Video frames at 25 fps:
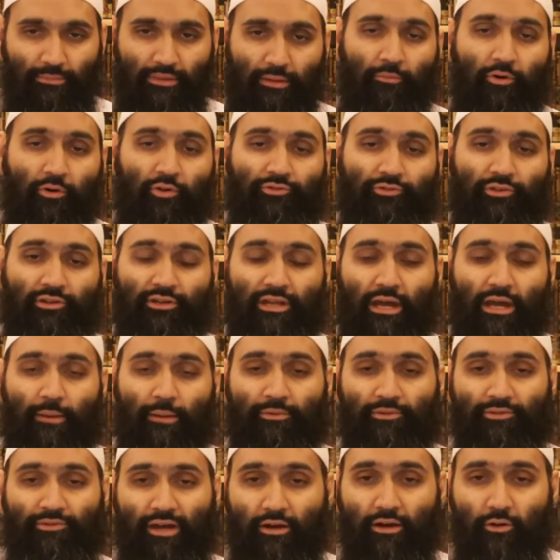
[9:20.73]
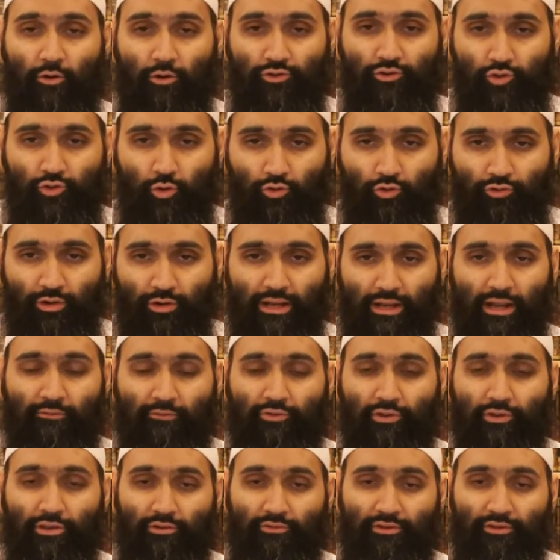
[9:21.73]
That most of the time is hung on children and
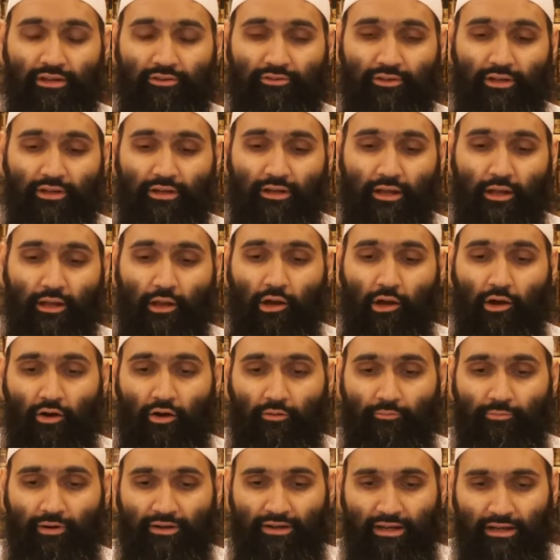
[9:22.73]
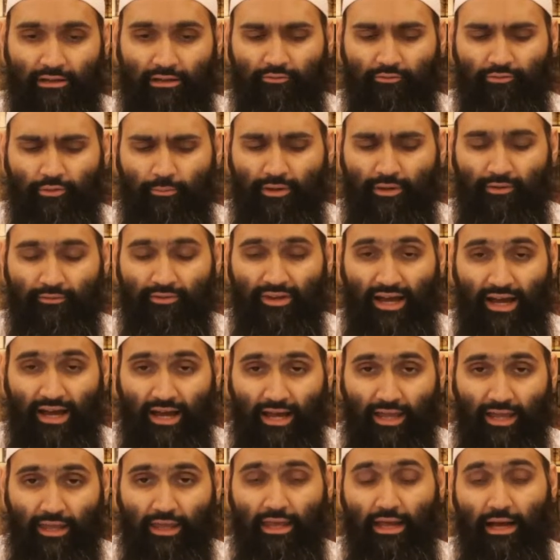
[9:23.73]
for the reason of protecting from evil
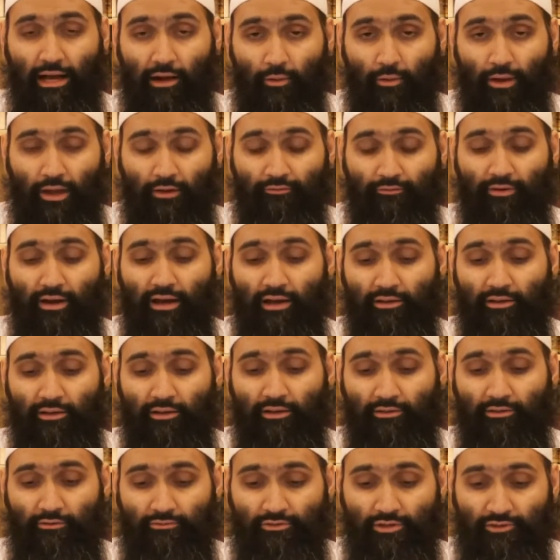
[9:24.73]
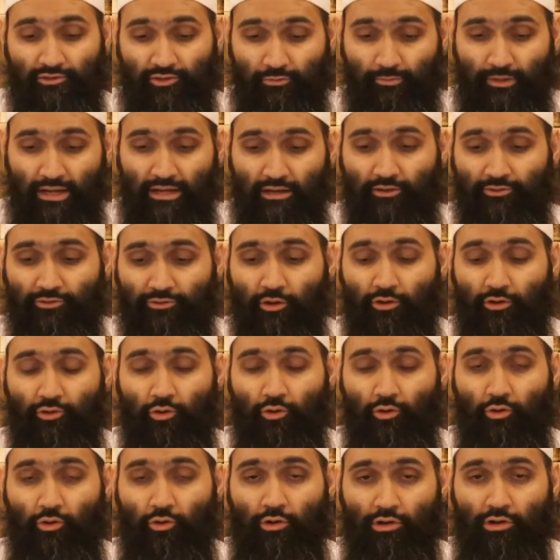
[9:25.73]
eye. However, as I've just explained, it's not
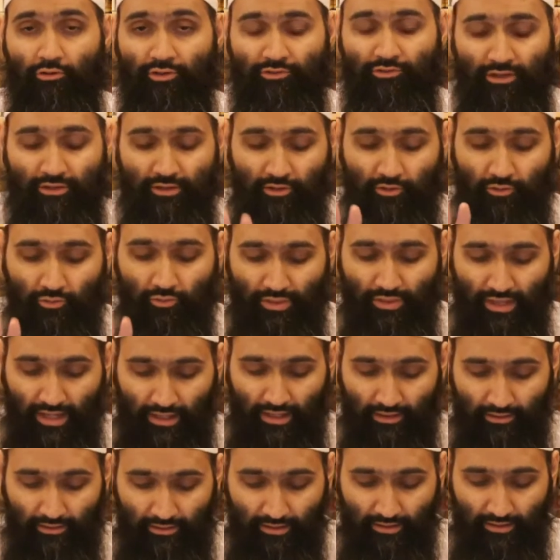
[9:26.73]
only restricted to that.